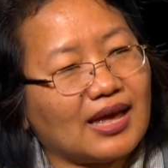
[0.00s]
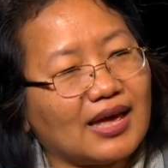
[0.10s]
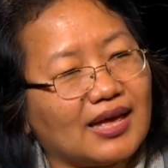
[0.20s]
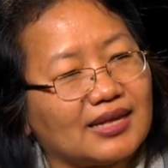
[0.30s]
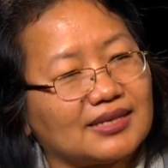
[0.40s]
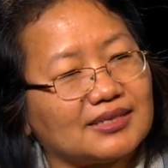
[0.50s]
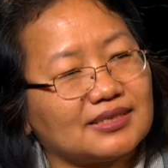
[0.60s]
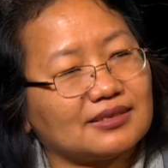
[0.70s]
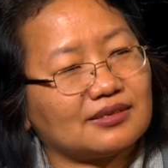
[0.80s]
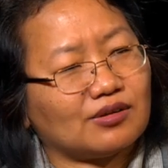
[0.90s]
And
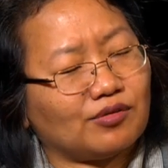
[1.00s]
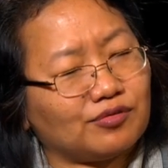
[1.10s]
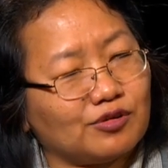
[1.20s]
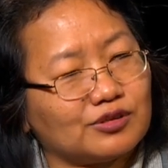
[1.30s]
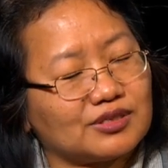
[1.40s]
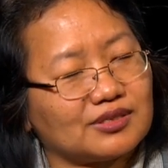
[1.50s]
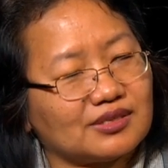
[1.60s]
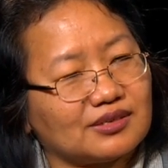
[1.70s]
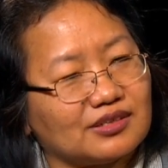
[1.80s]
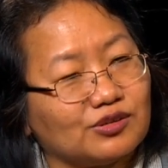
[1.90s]
of course,
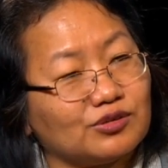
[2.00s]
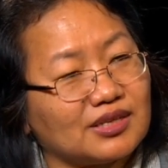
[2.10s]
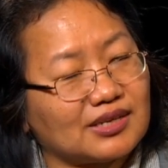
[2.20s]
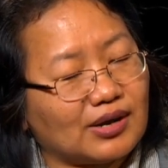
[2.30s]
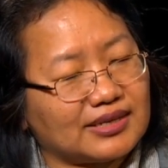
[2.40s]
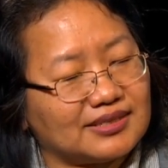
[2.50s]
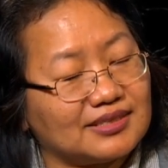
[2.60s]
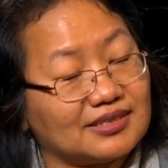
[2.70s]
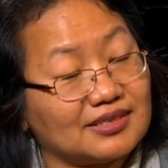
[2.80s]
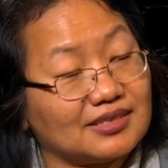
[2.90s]
that
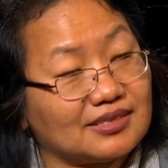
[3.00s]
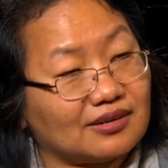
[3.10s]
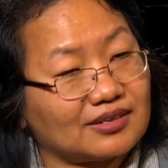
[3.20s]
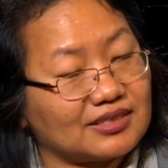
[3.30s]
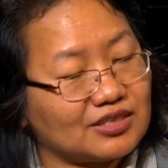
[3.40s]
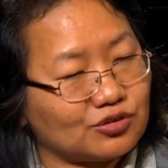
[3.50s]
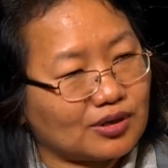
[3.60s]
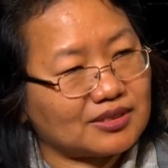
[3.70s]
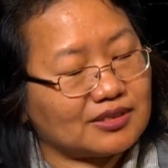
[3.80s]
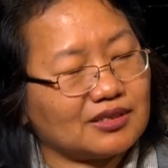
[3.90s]
identities are
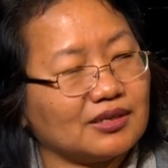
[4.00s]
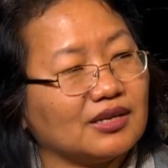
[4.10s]
constructed.